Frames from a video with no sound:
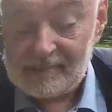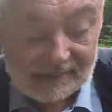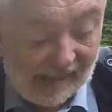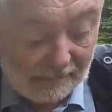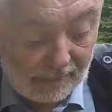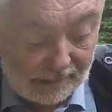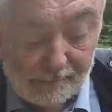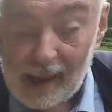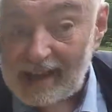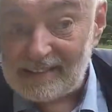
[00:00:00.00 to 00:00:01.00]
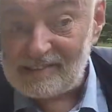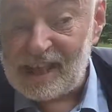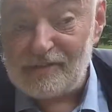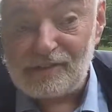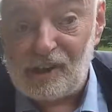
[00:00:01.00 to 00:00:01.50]
The bag
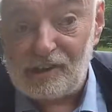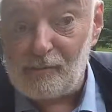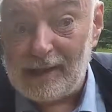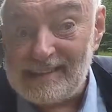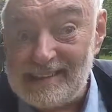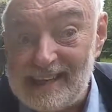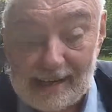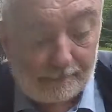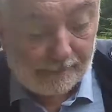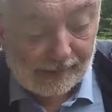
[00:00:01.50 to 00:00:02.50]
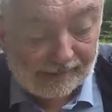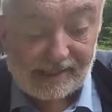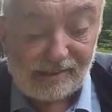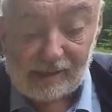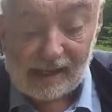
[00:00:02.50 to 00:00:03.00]
itself has got a rain kit built
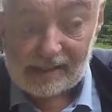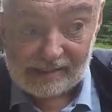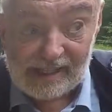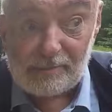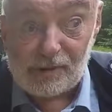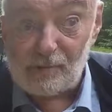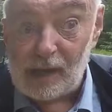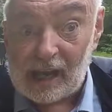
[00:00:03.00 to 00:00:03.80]
into it, and it keeps it